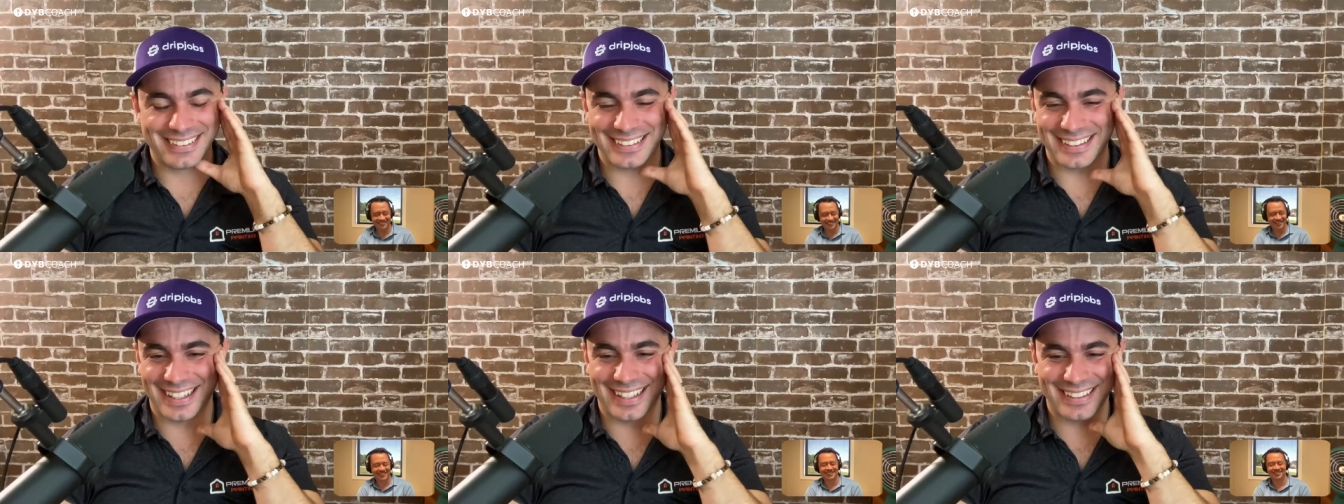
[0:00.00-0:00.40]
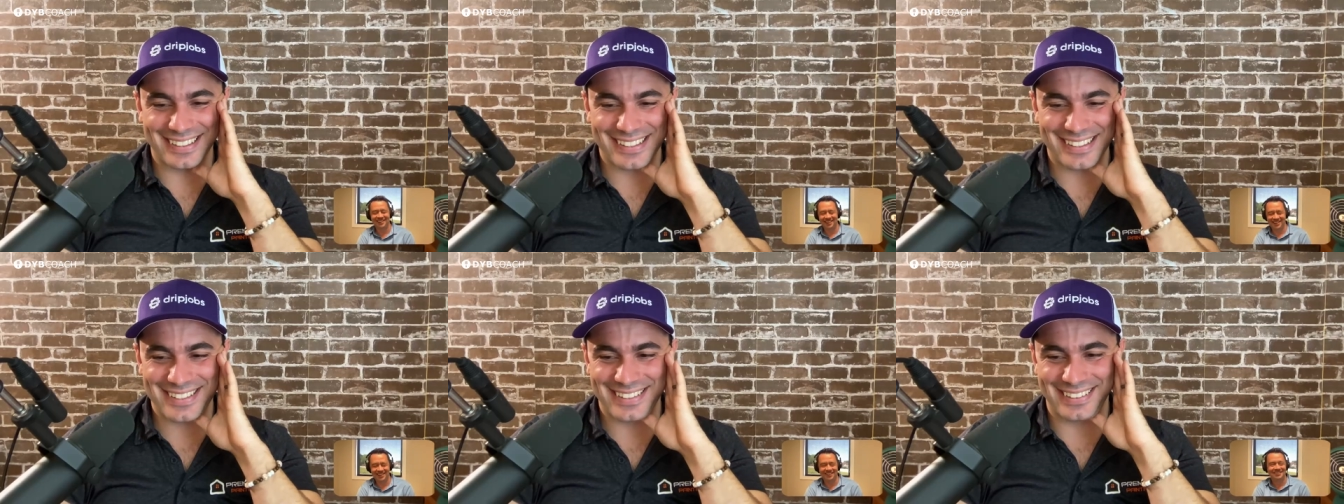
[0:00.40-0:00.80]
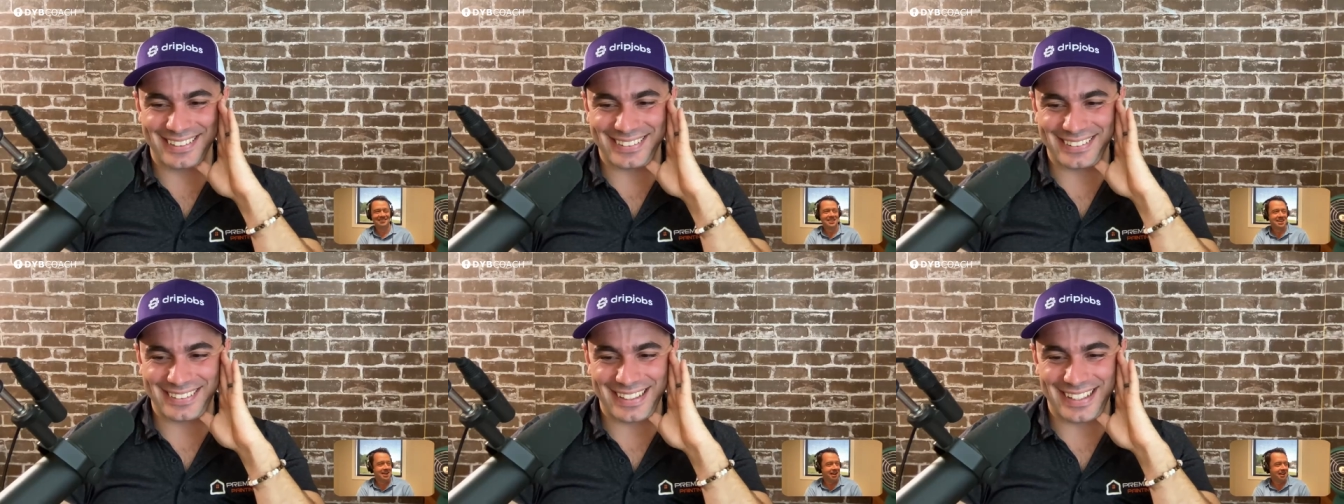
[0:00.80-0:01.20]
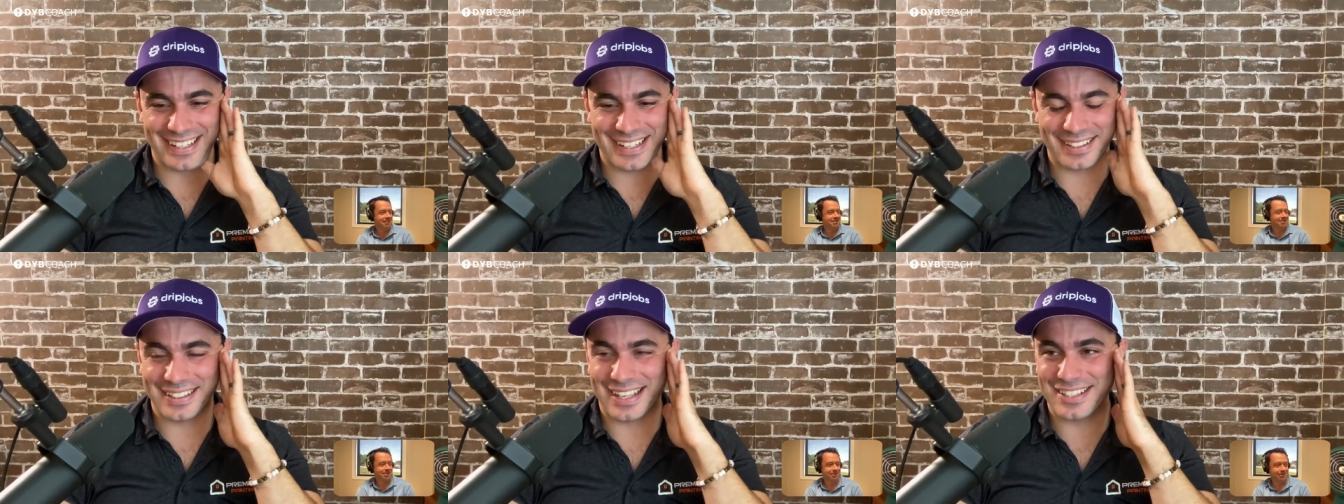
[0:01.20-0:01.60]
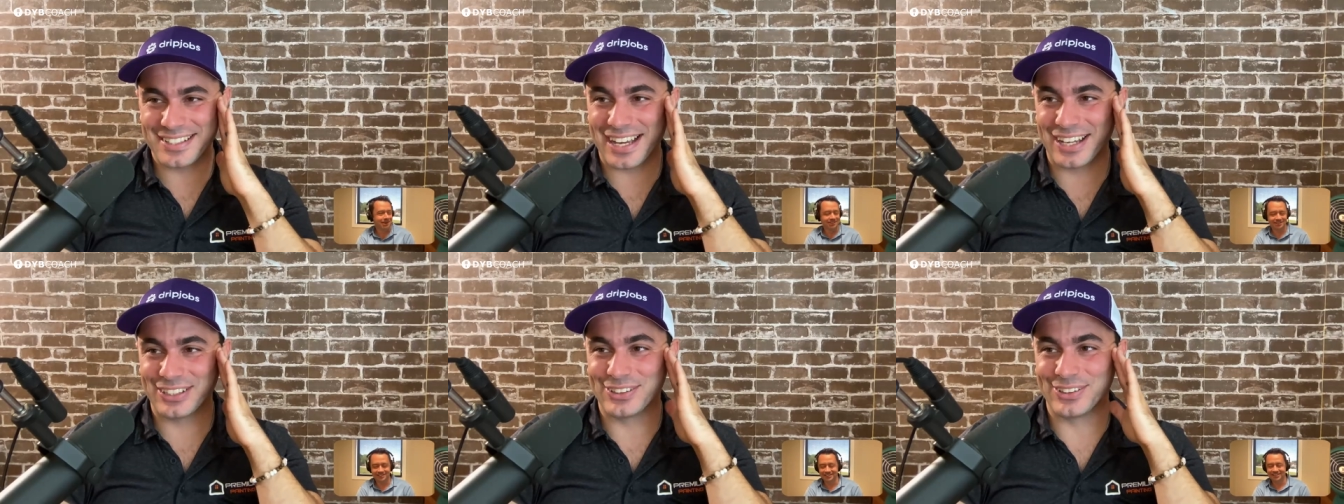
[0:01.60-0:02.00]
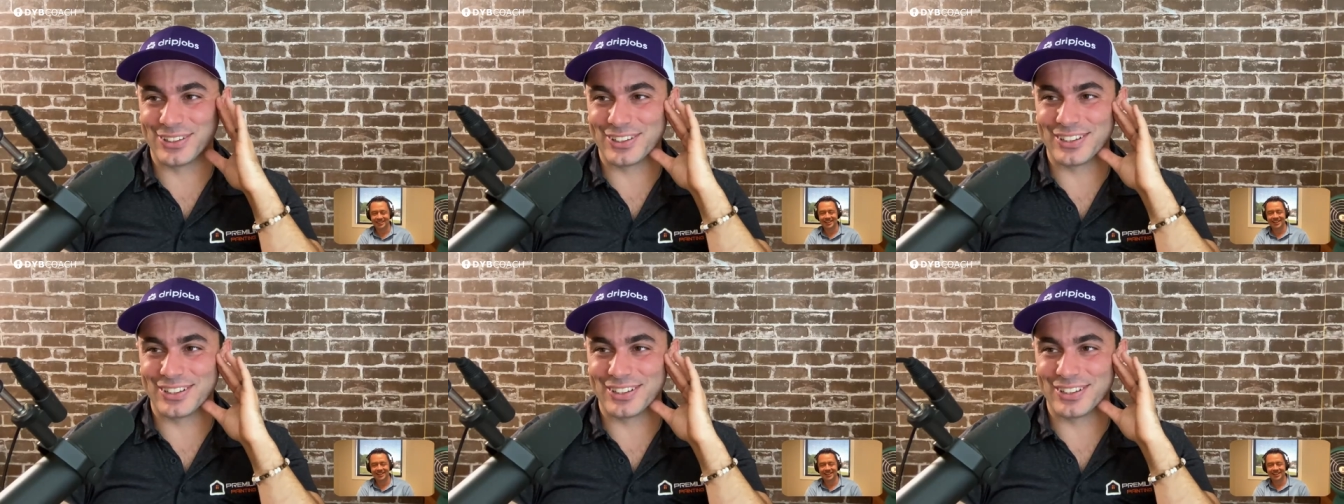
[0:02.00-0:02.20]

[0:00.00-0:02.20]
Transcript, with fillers: yeah, that's why. So, that's how you learn a